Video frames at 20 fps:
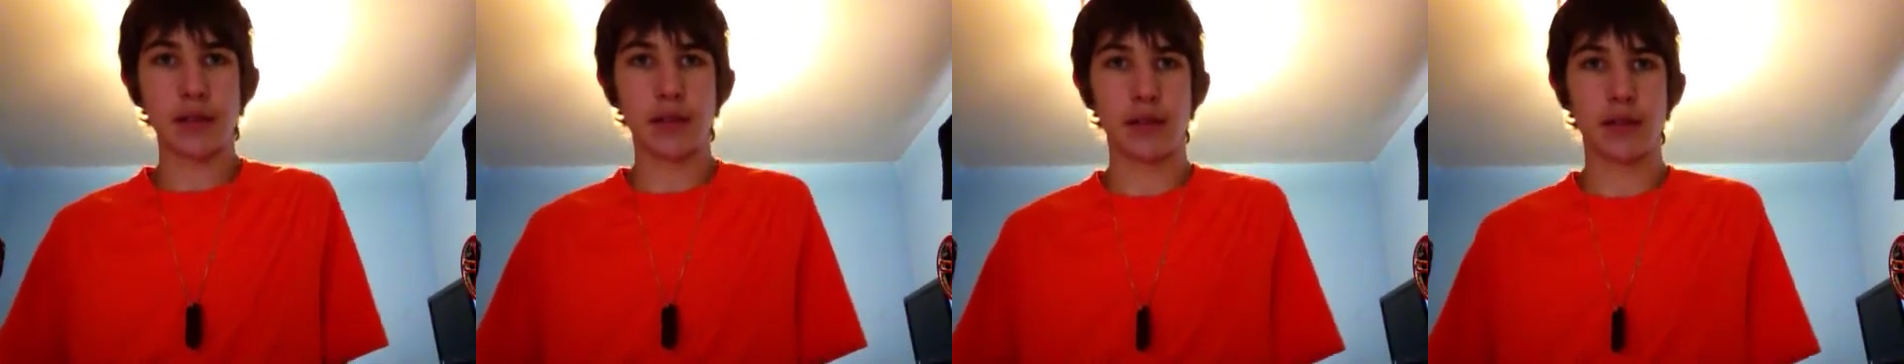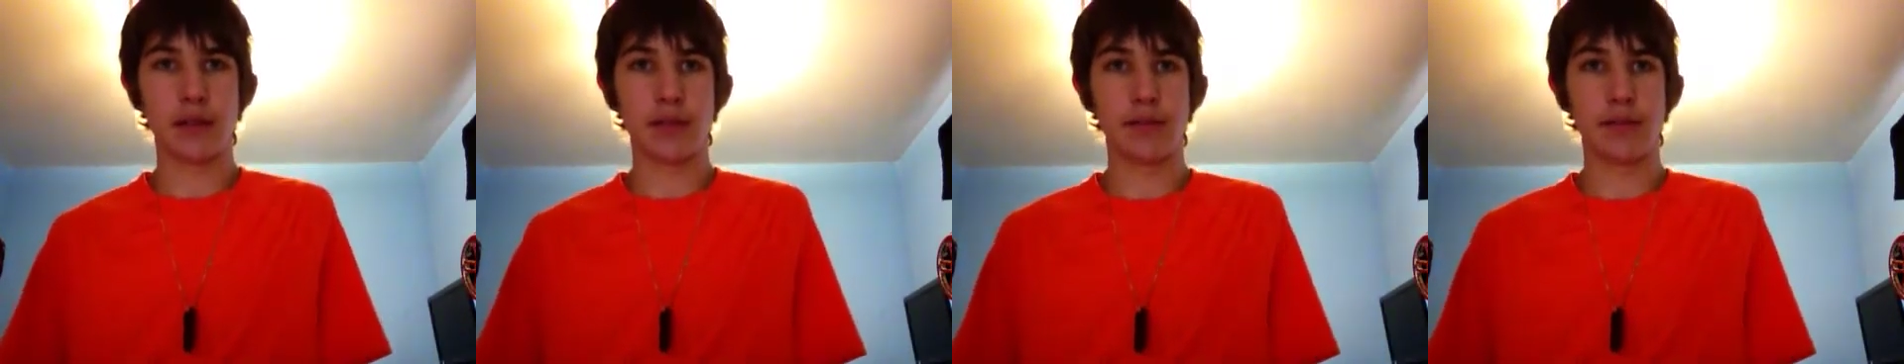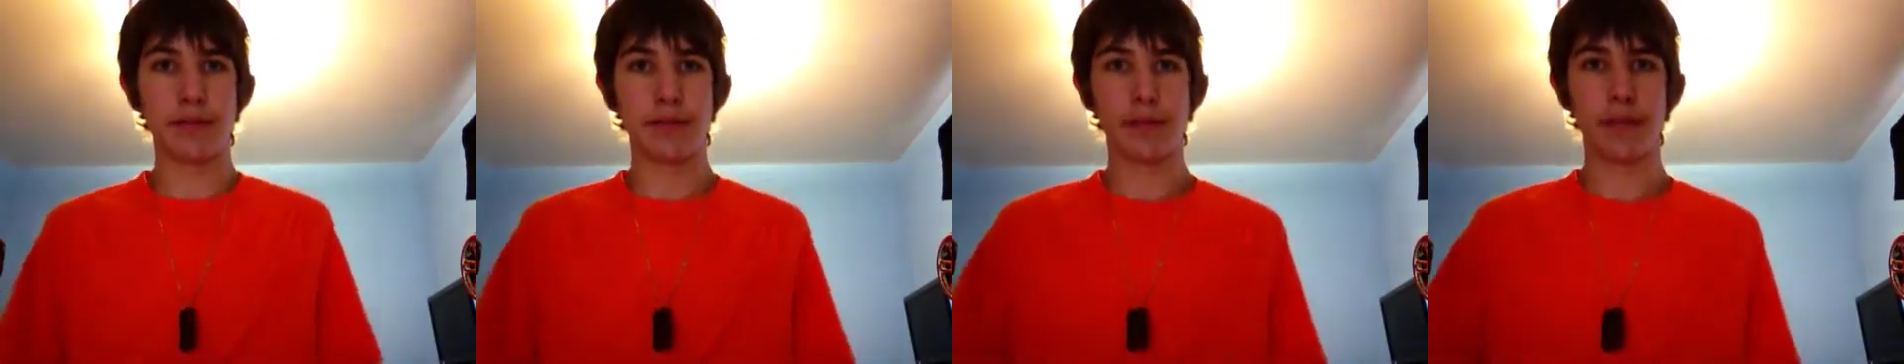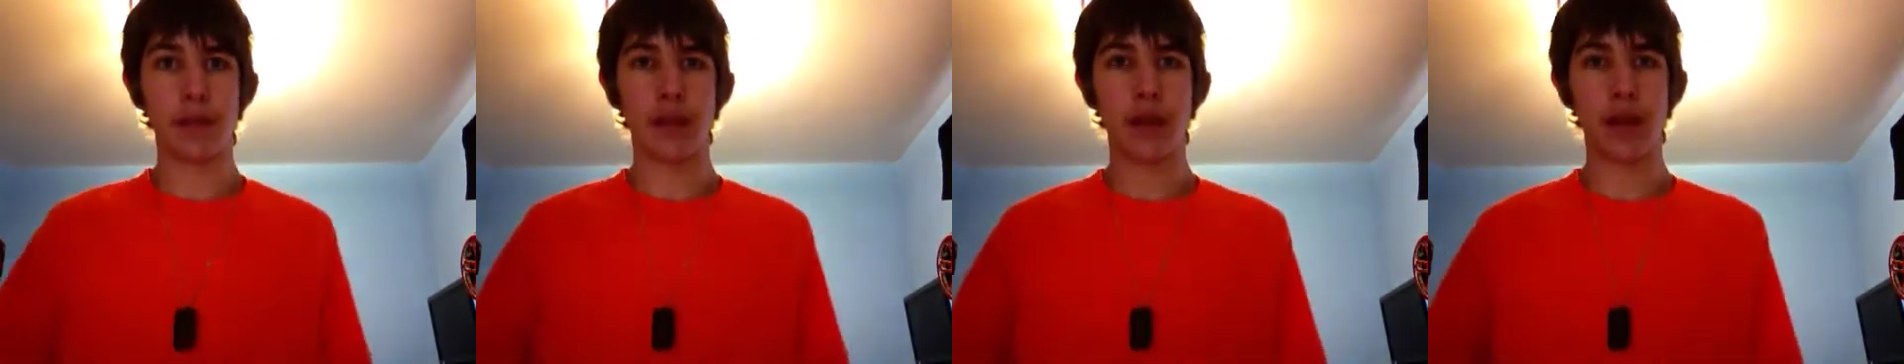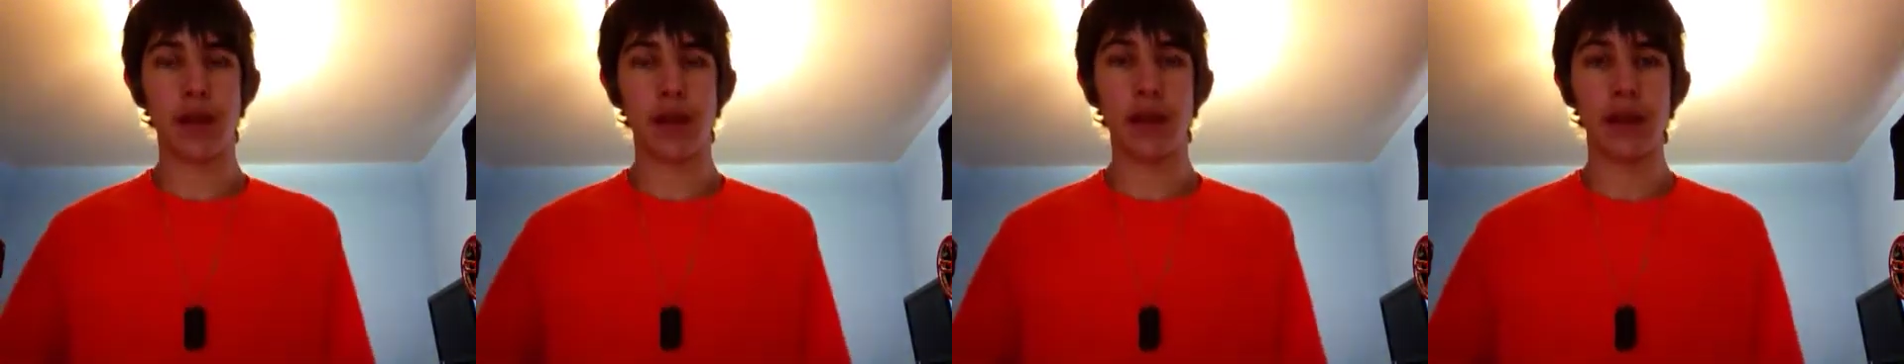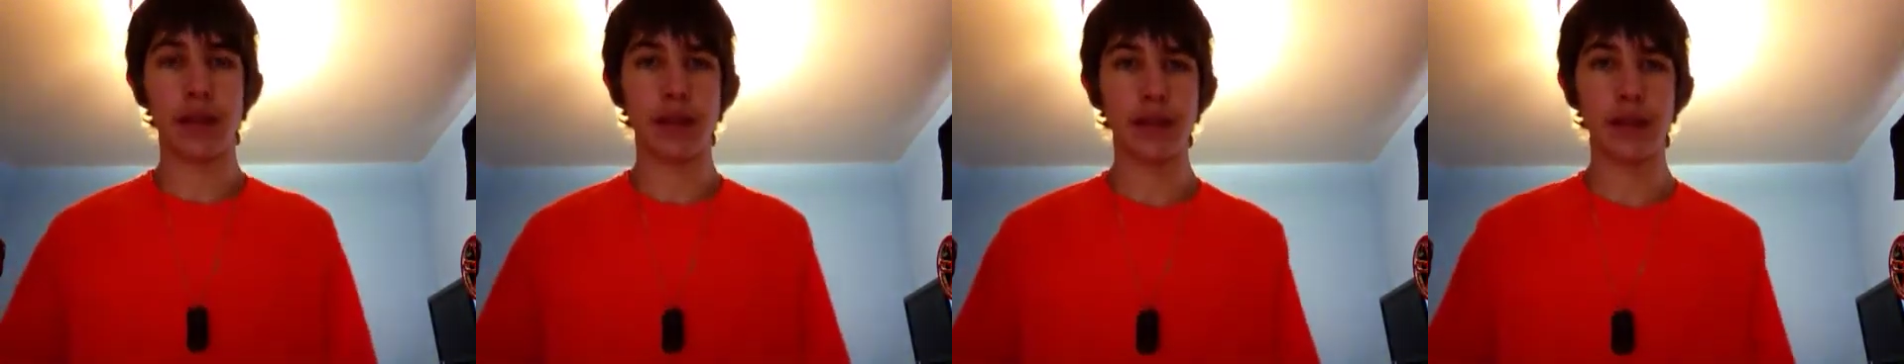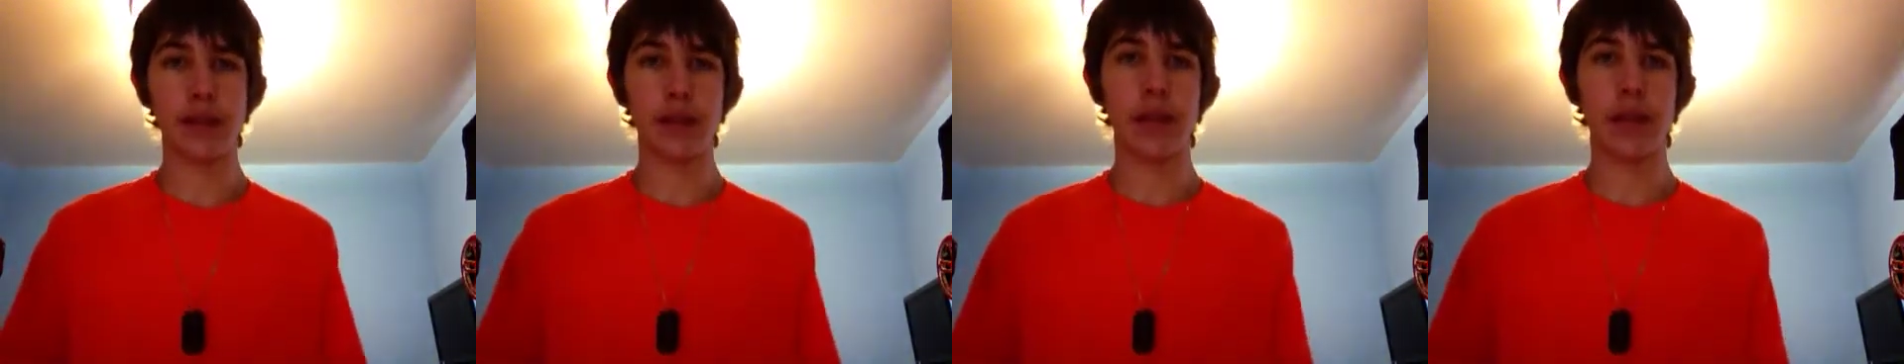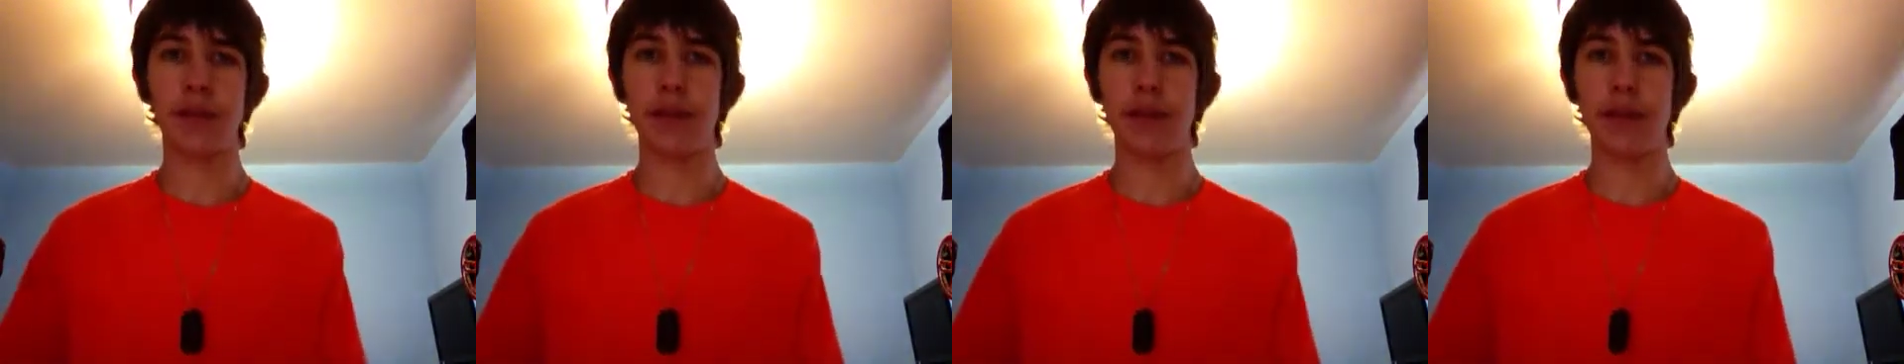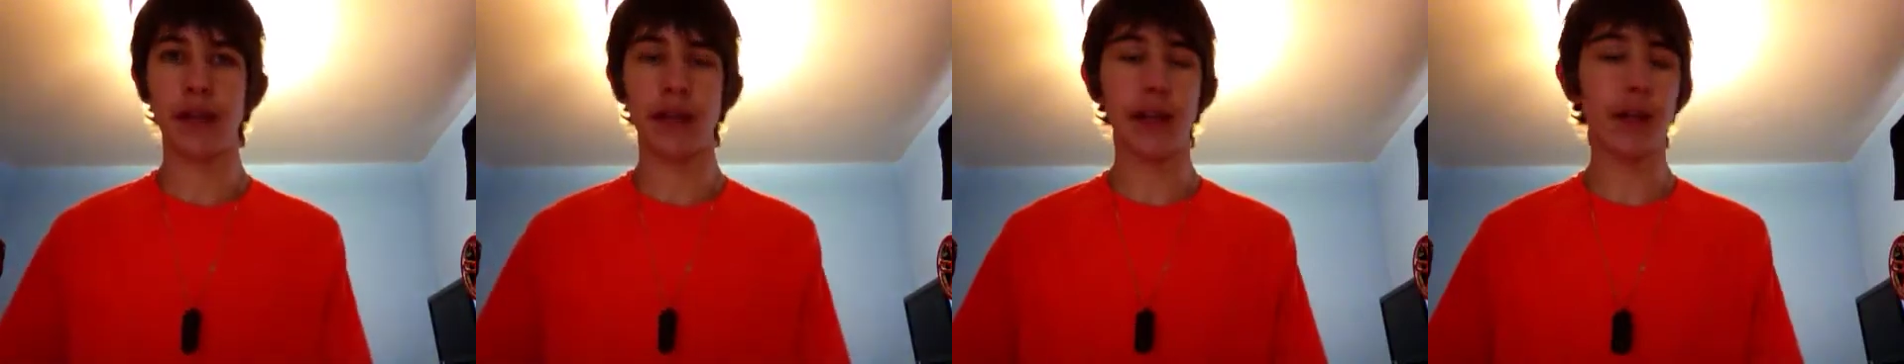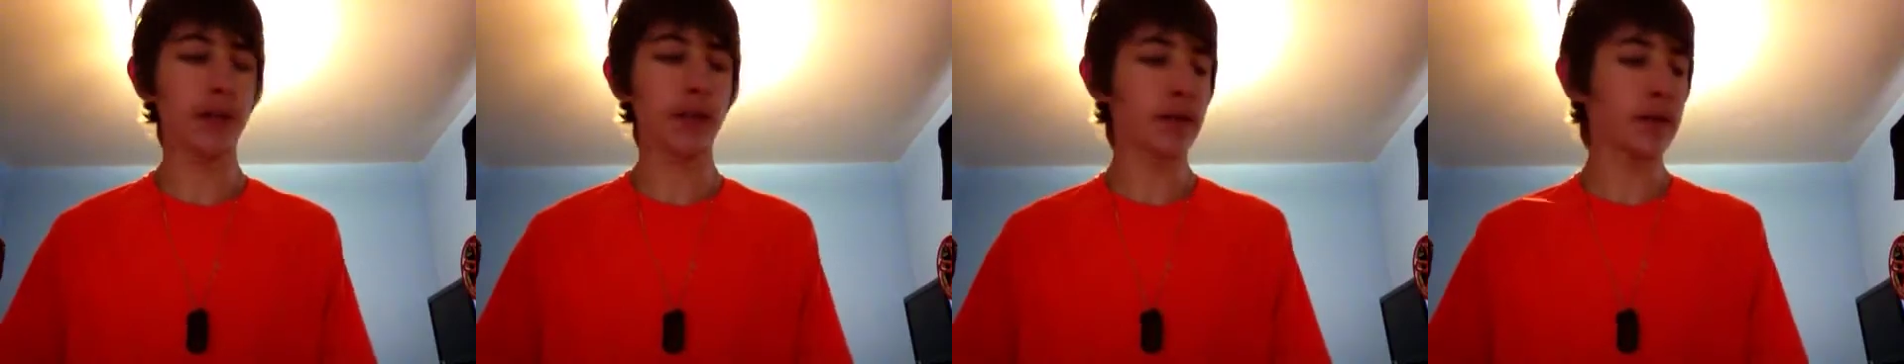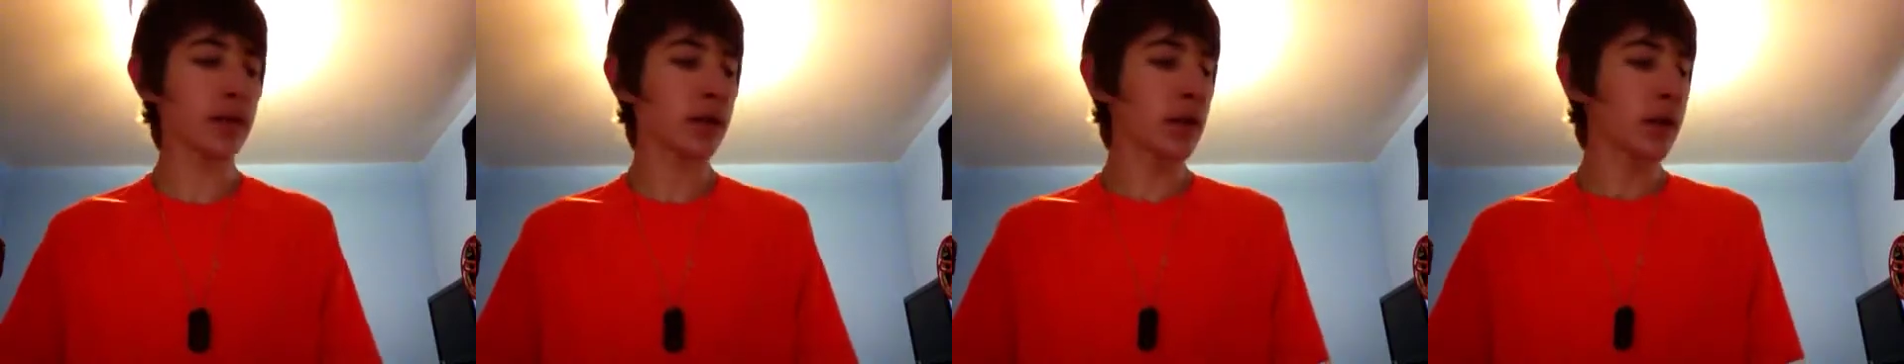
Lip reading: and kind of just everything else.